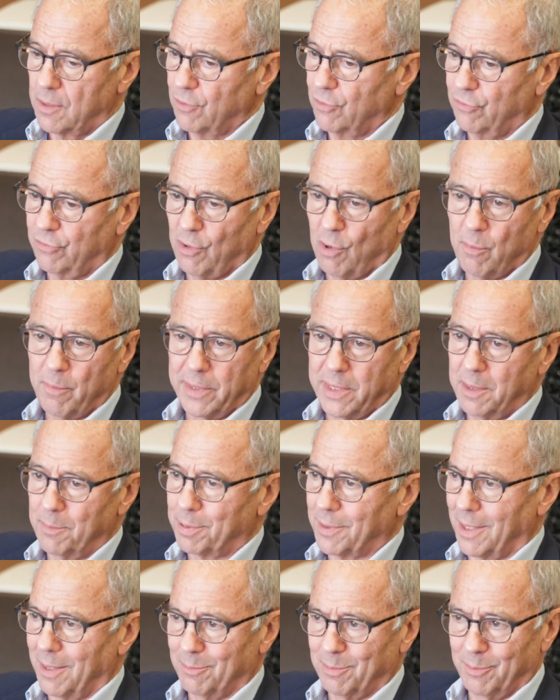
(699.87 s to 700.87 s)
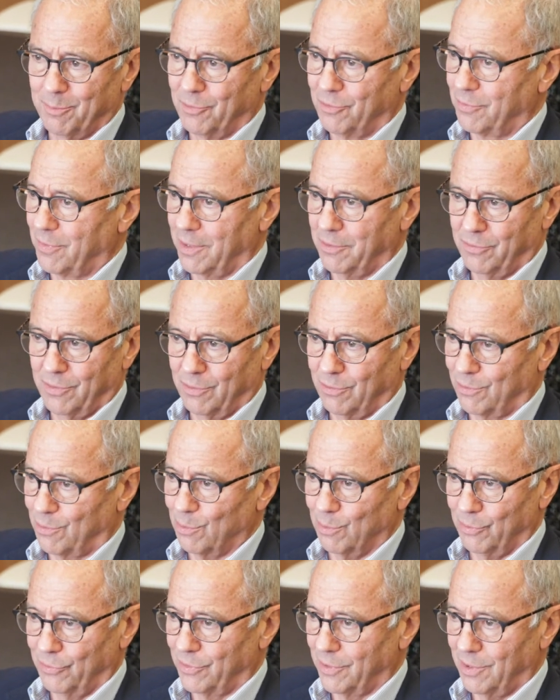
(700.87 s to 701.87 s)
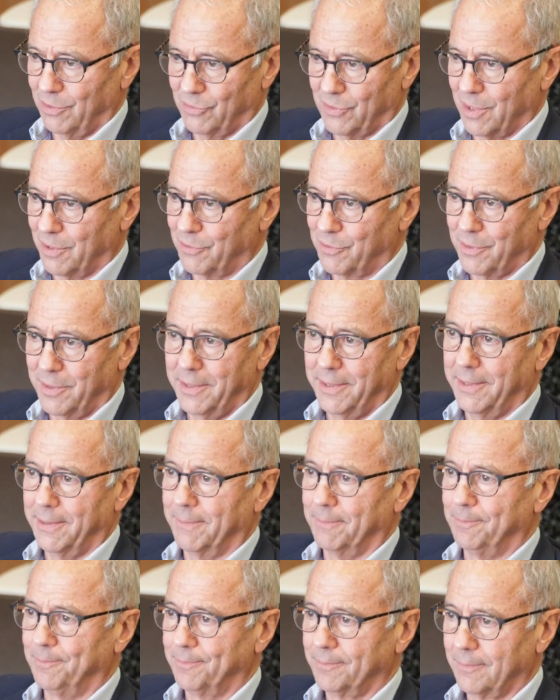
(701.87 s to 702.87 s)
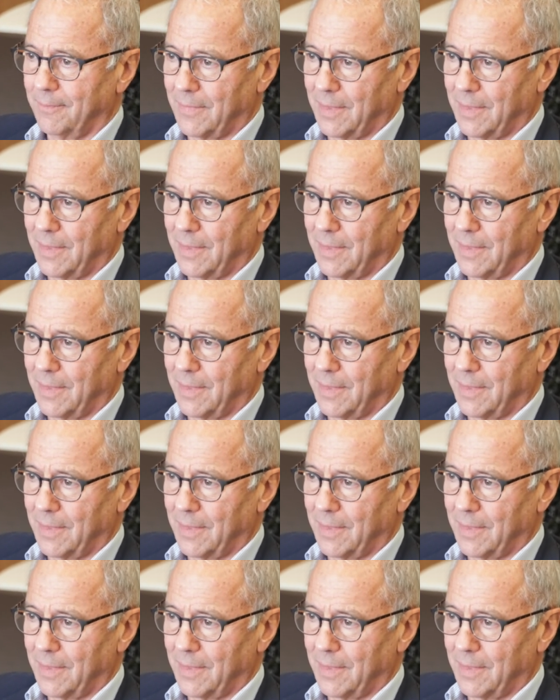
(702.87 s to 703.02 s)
There's so many problems facing schools in this country and